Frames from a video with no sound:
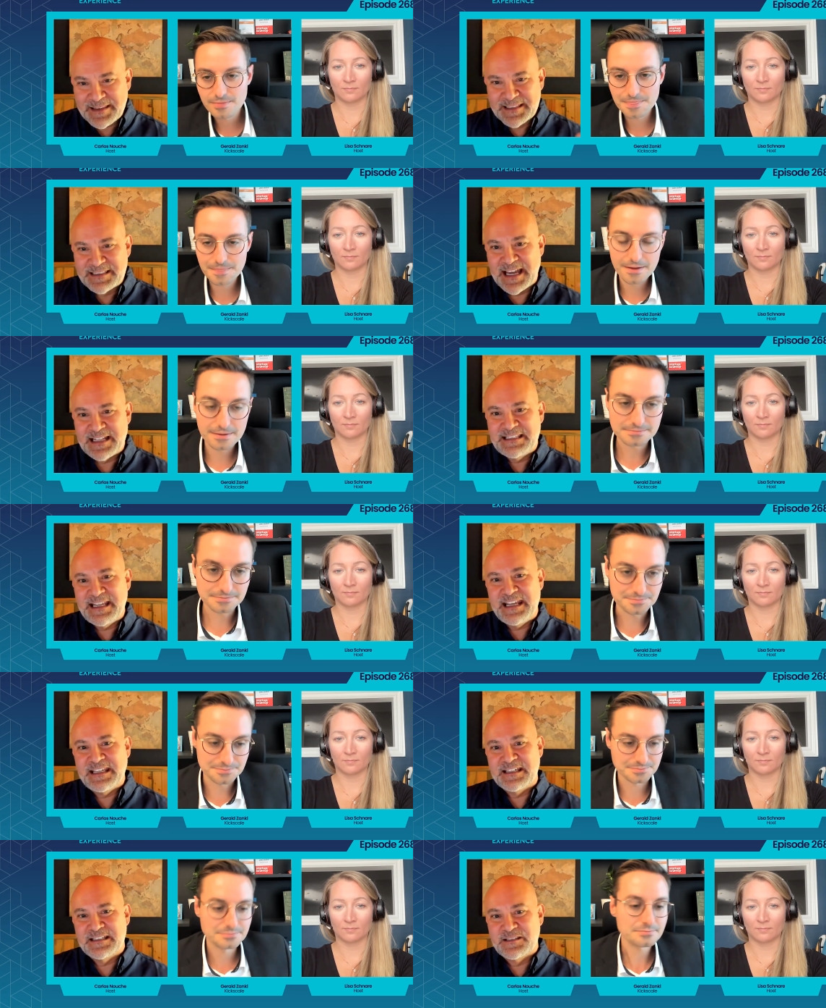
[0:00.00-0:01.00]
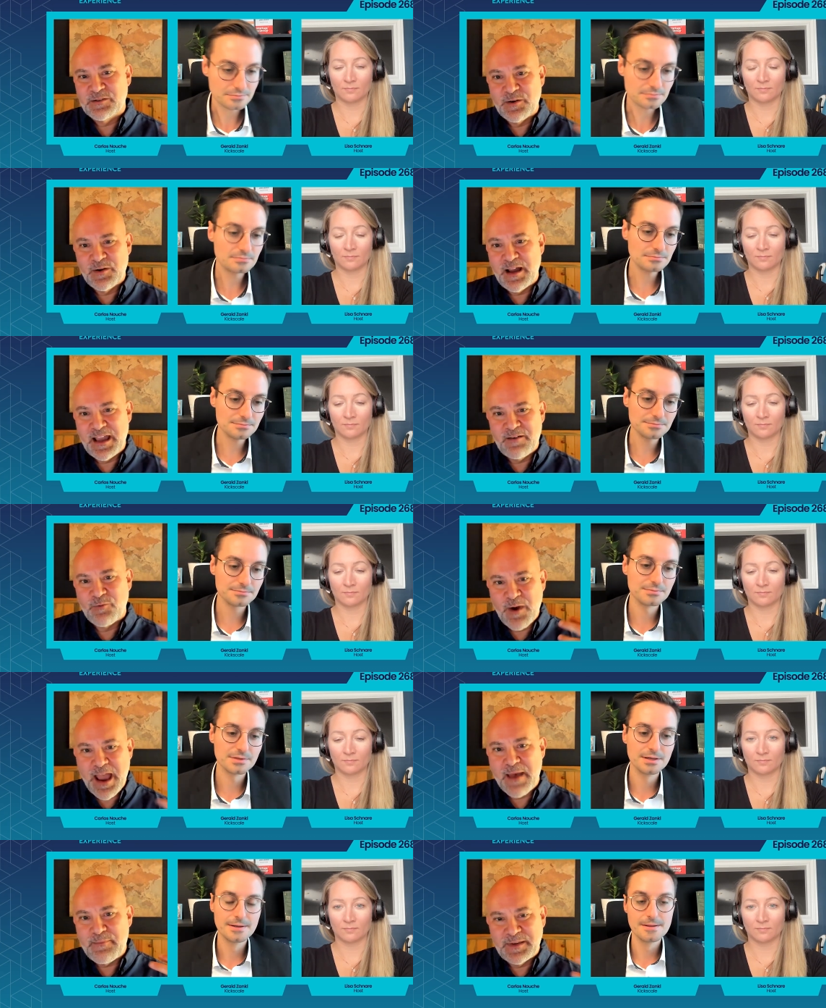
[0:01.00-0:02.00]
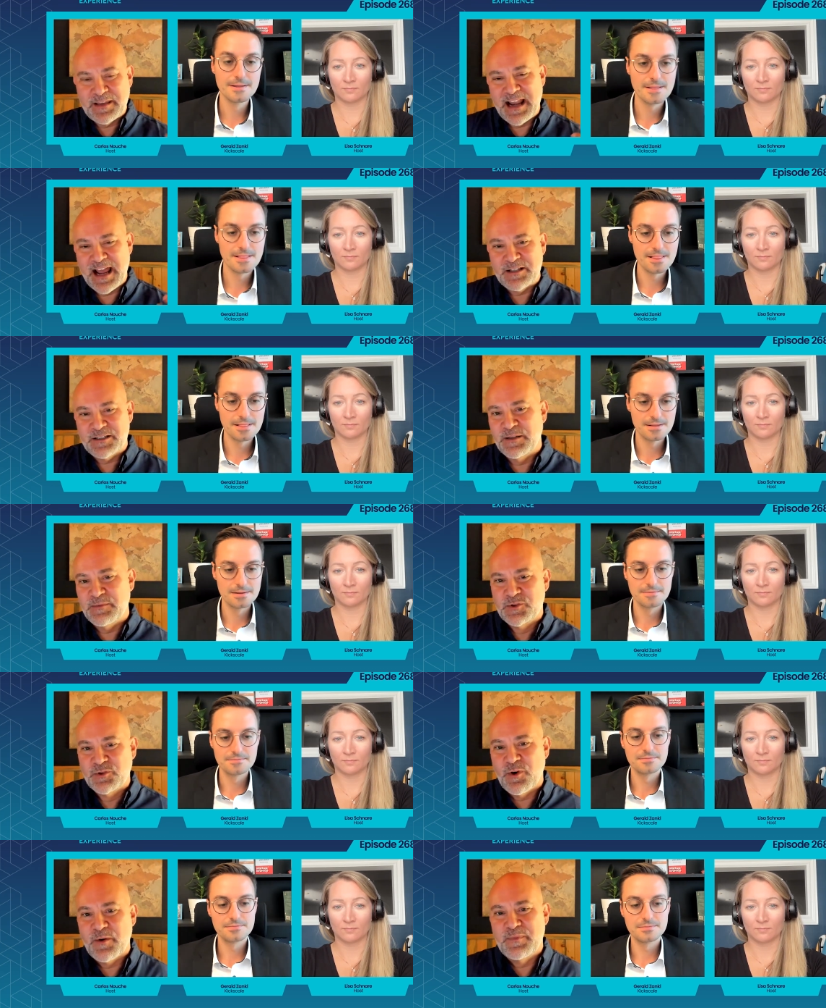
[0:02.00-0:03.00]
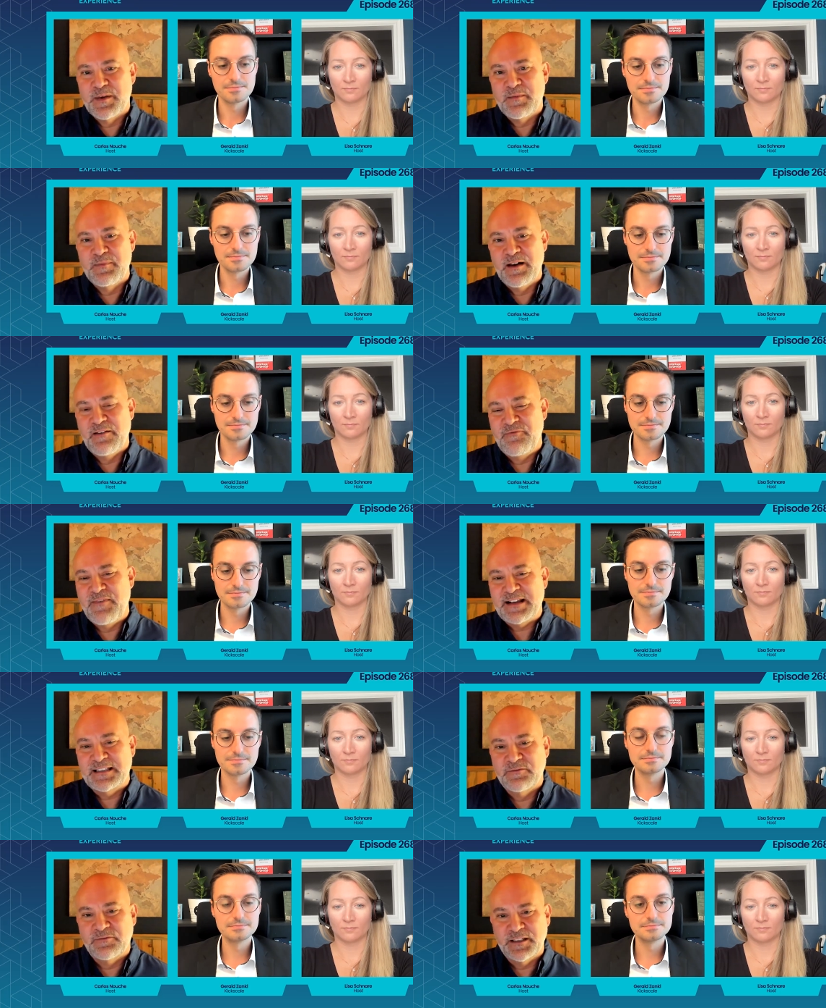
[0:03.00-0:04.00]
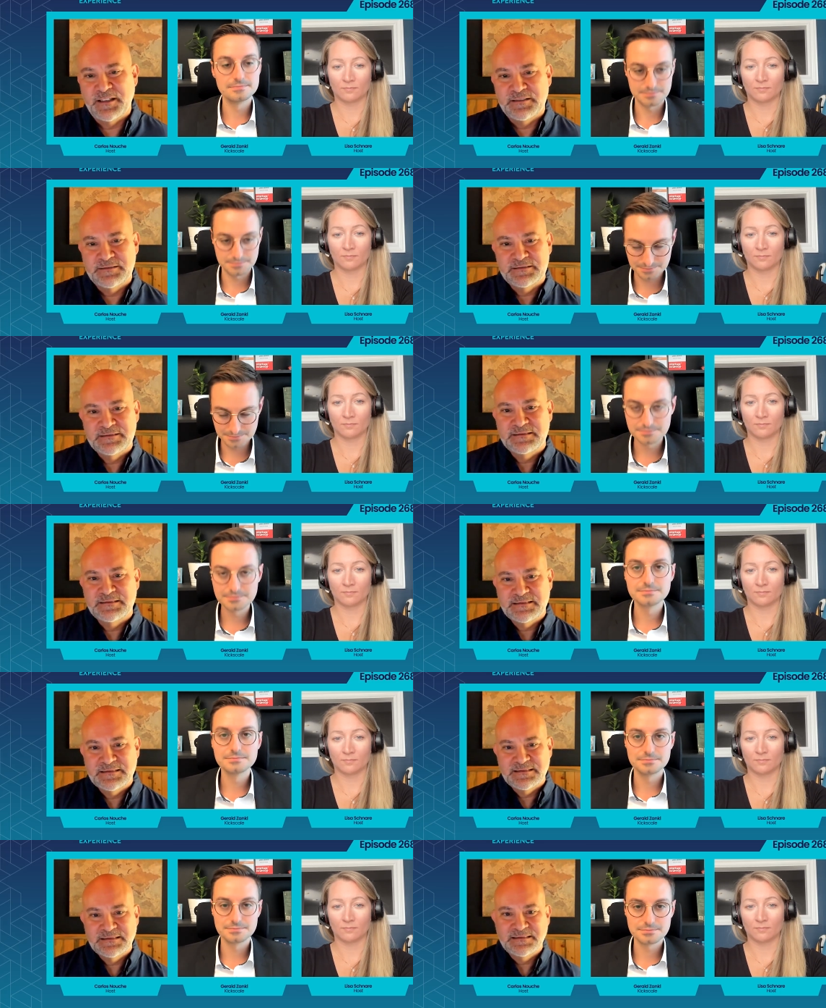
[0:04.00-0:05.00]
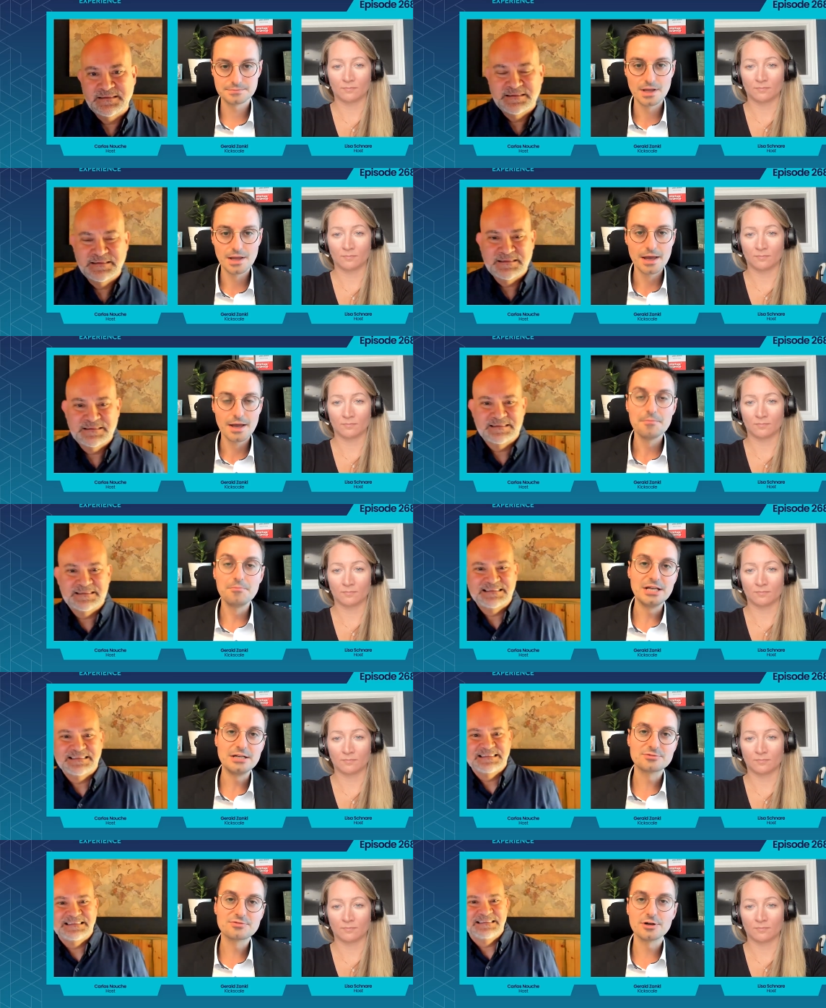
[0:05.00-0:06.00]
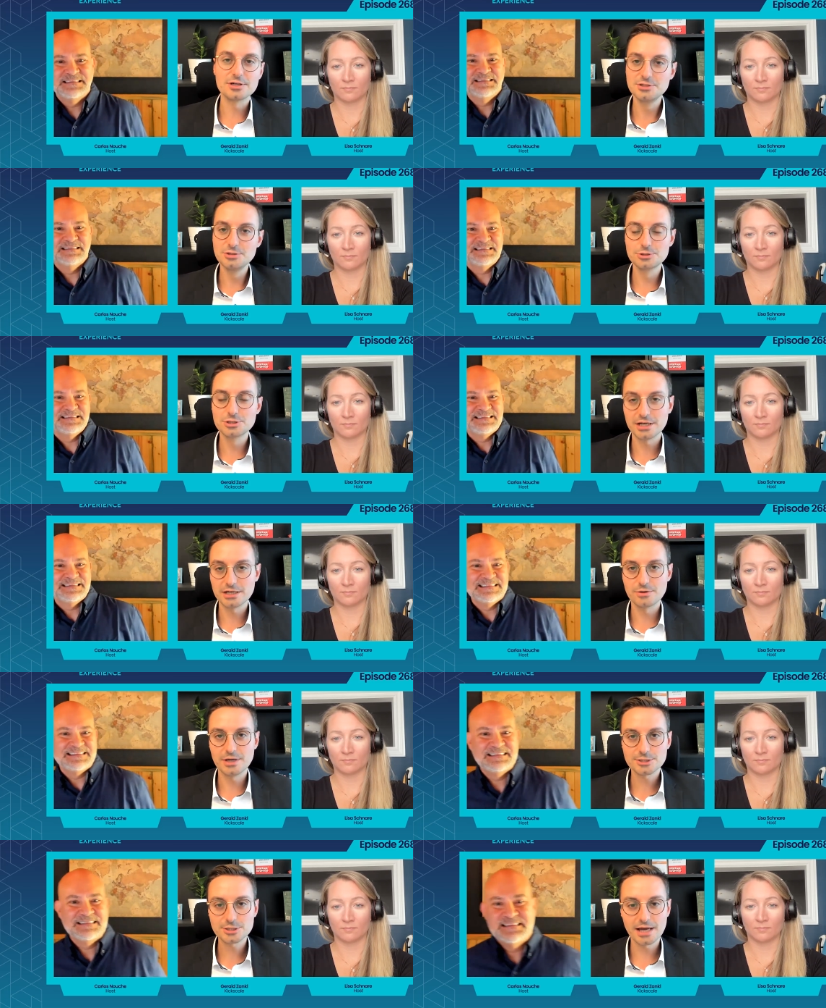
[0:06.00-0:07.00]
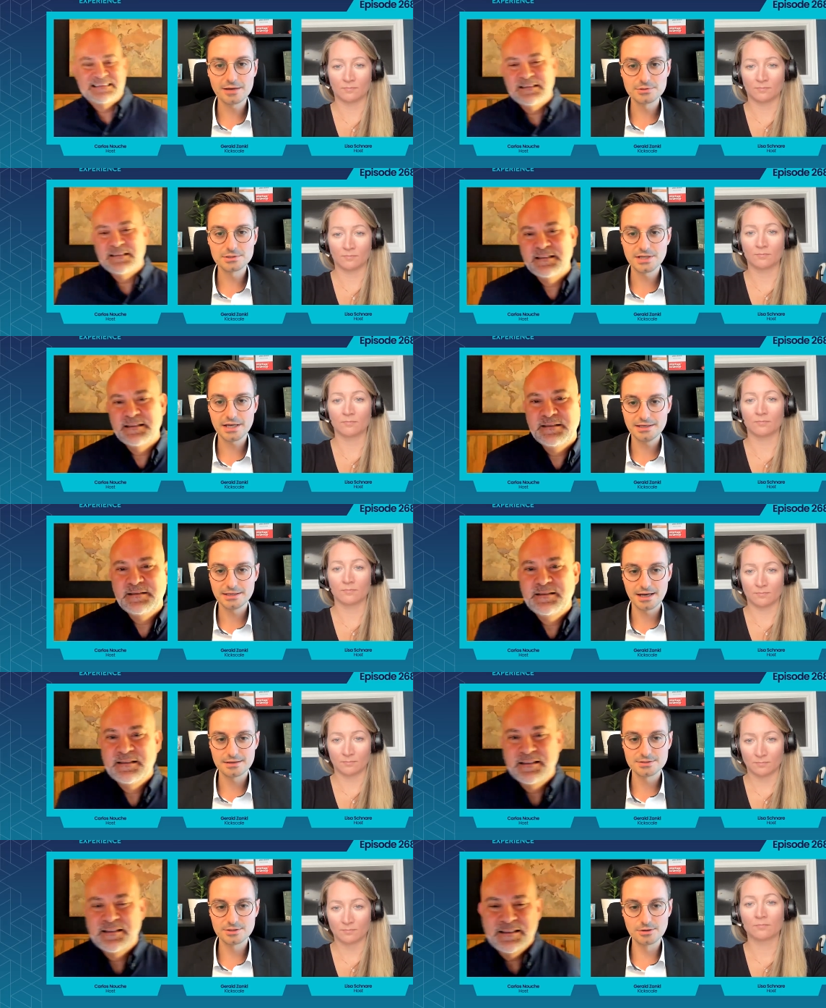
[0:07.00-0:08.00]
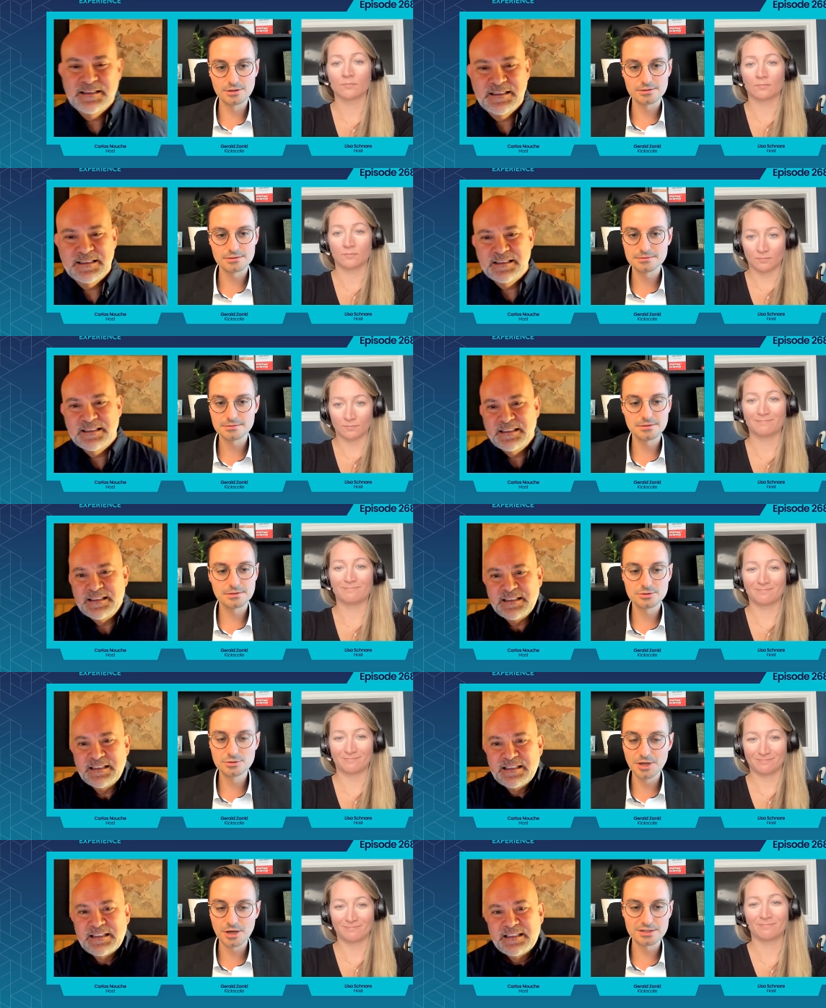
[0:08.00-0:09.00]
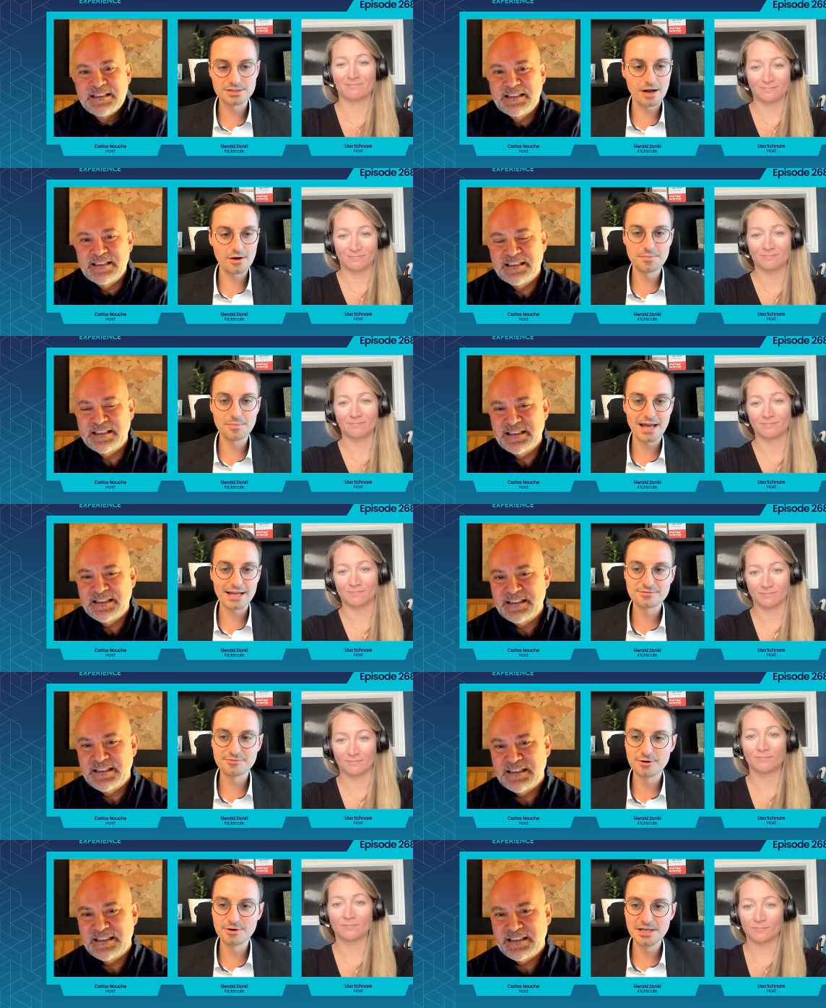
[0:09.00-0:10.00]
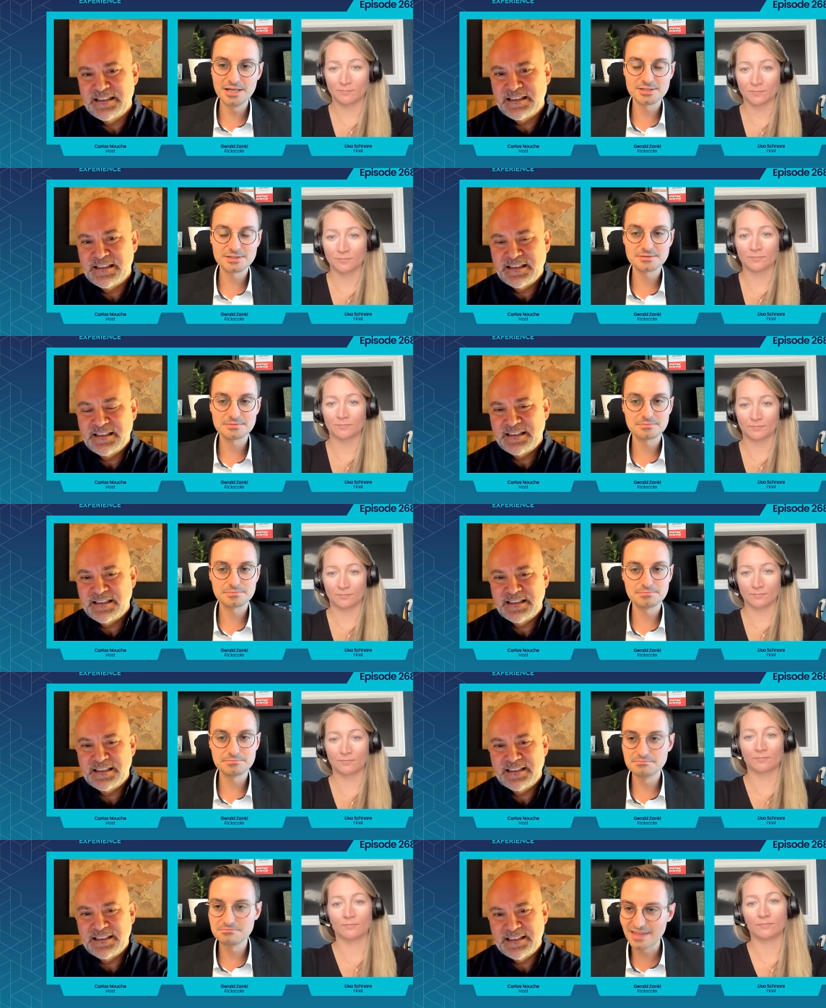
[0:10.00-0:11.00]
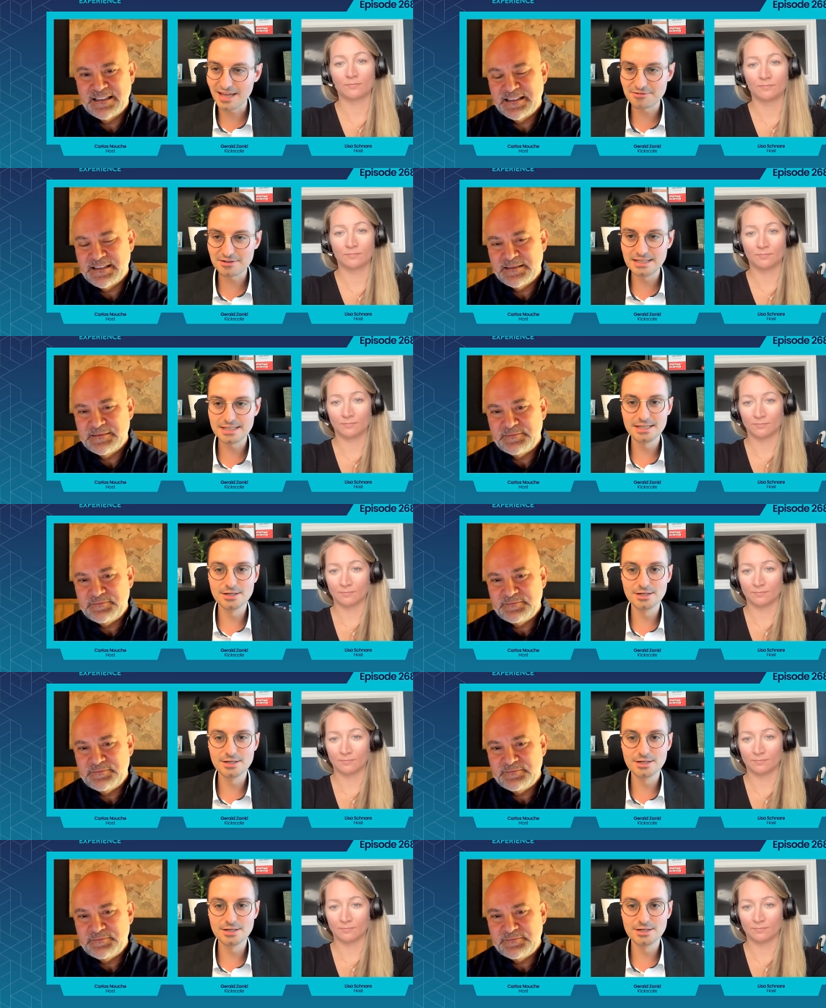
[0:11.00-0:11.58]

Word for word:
Speaker 1: does that take in so a rep can actually absorb them effectively?
Speaker 2: Built for the new generation, I would say. Yeah. So to be honest, our platform is definitely